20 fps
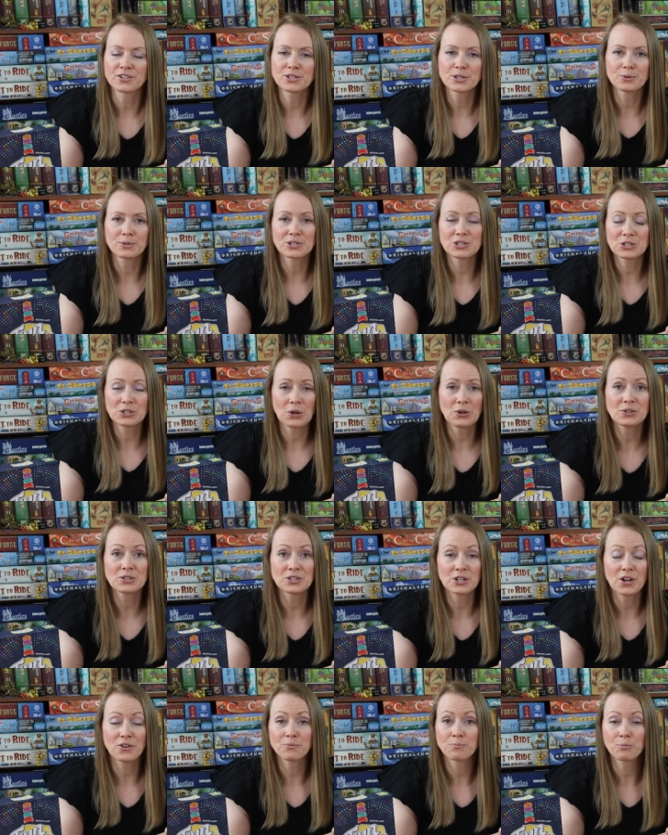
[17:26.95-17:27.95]
So it
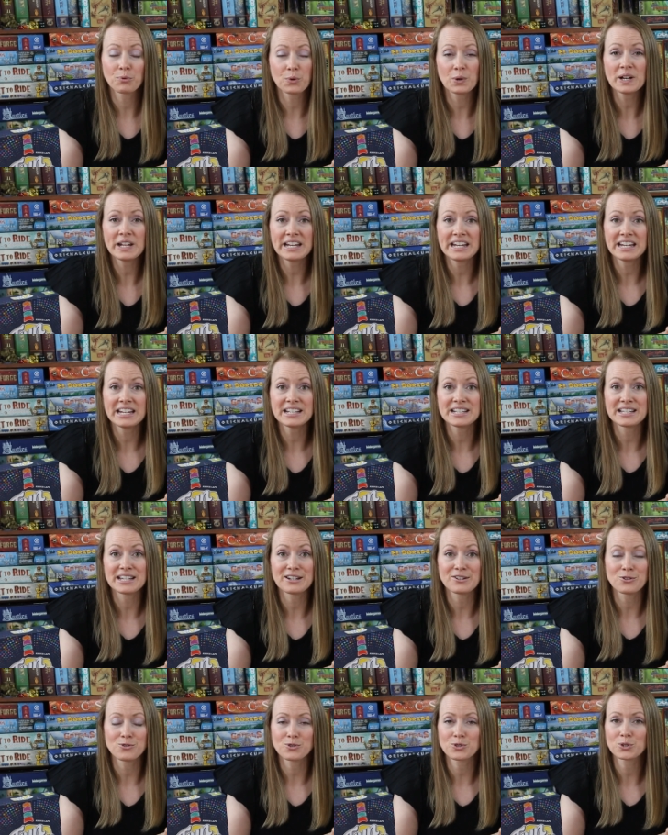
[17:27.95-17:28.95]
starts off pretty
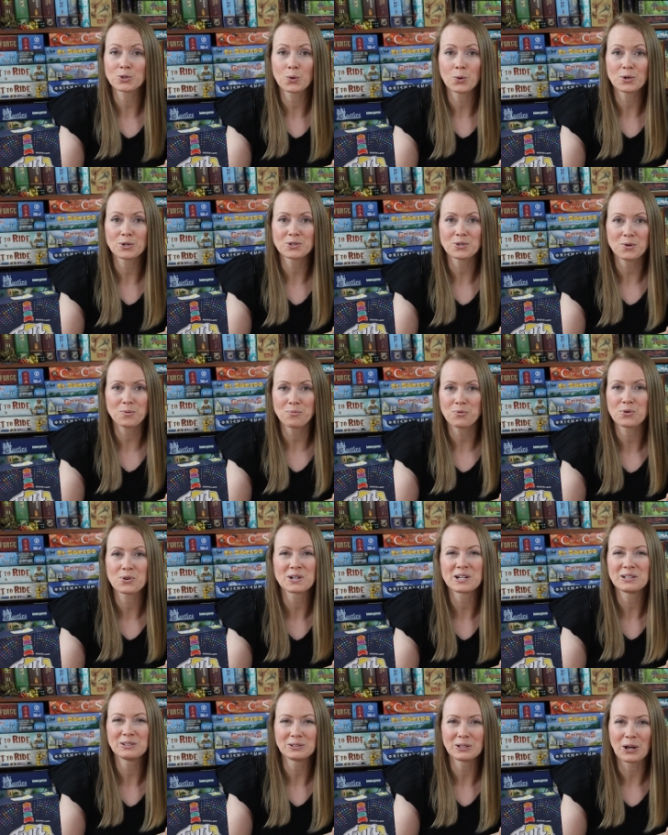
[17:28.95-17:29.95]
easy and your scores are
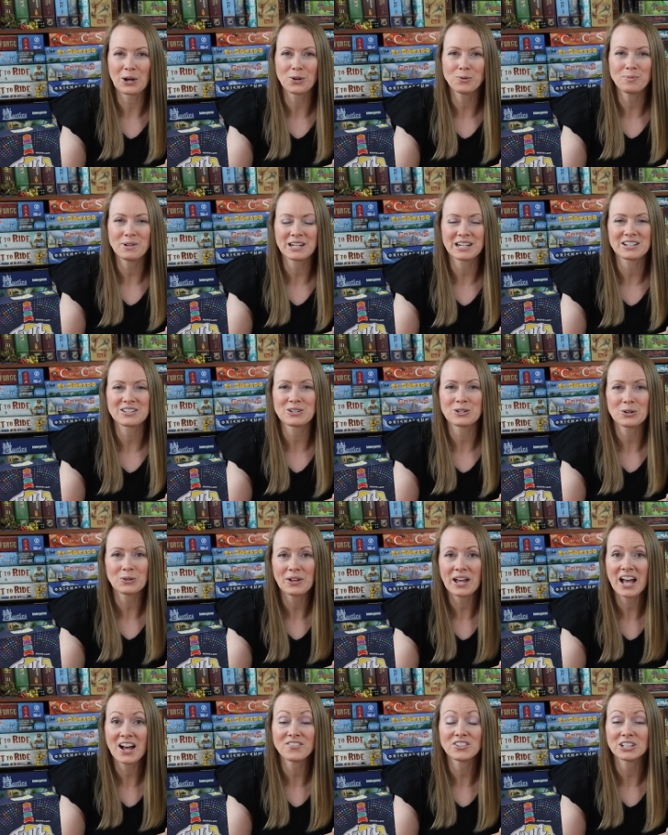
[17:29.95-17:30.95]
pretty low because you
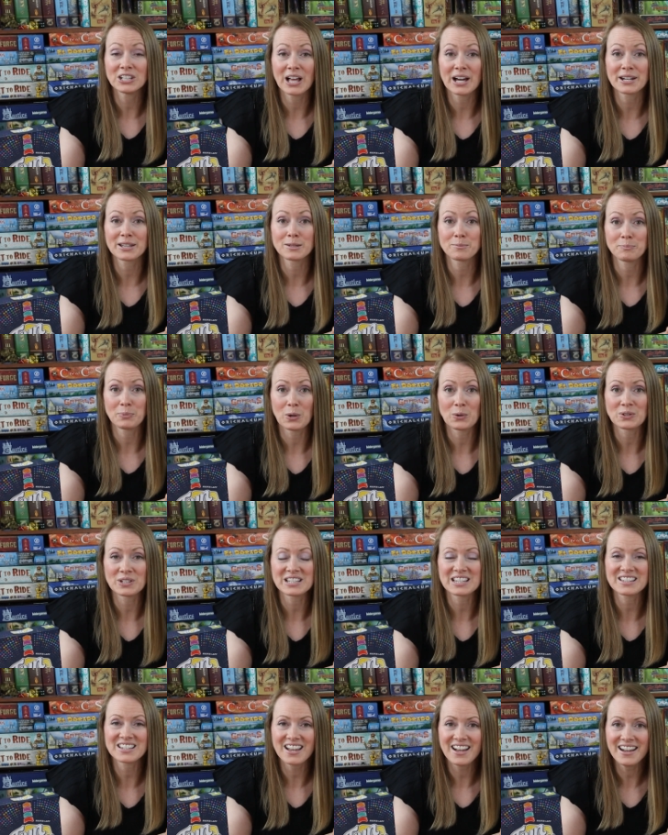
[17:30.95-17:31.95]
don't have a lot of the
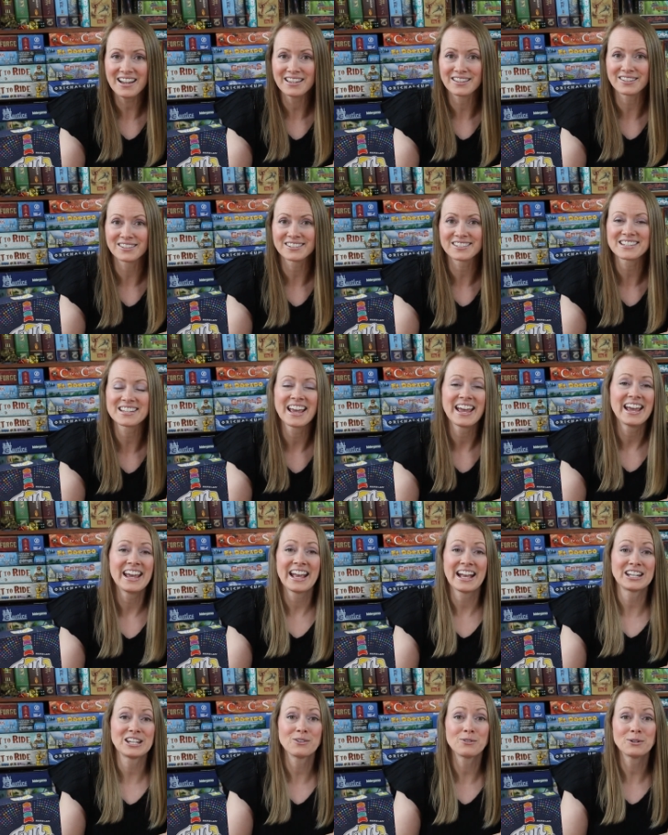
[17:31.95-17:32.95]
bonus tiles,
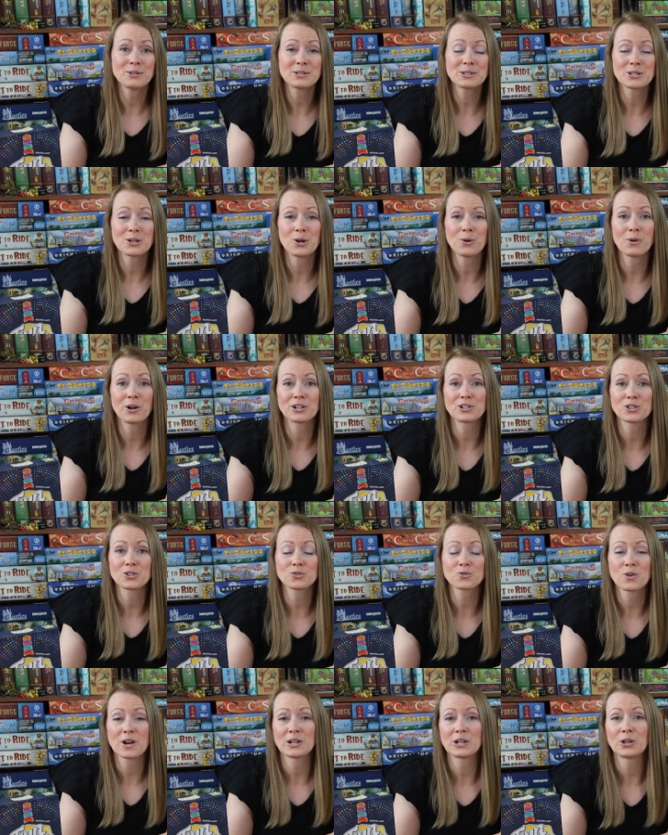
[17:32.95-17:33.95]
and you also are
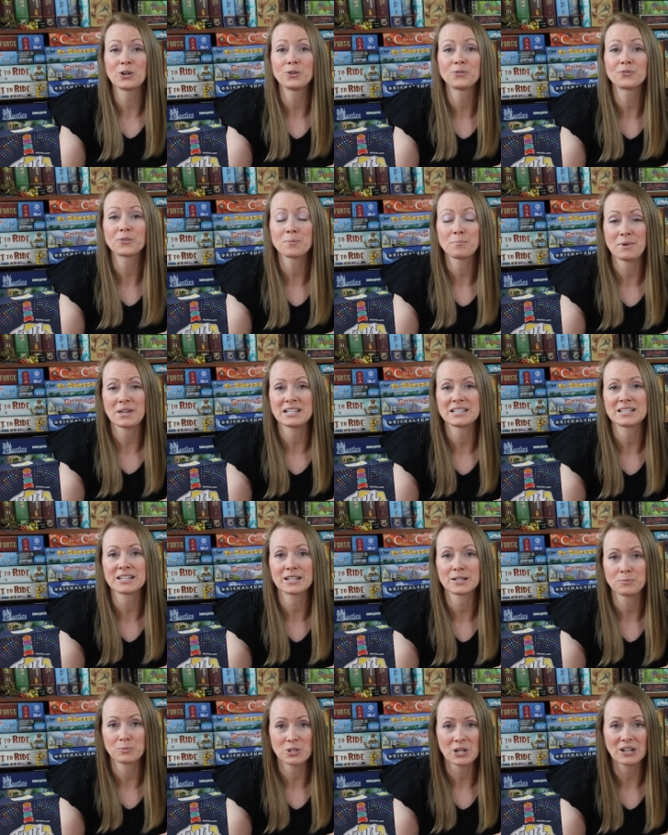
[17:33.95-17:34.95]
just trying to go for
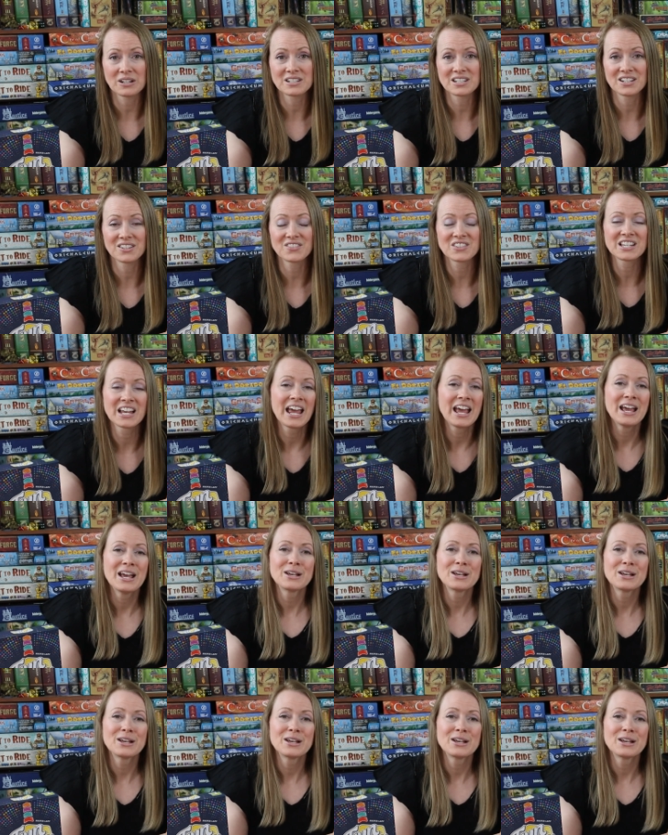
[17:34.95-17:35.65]
basic objectives.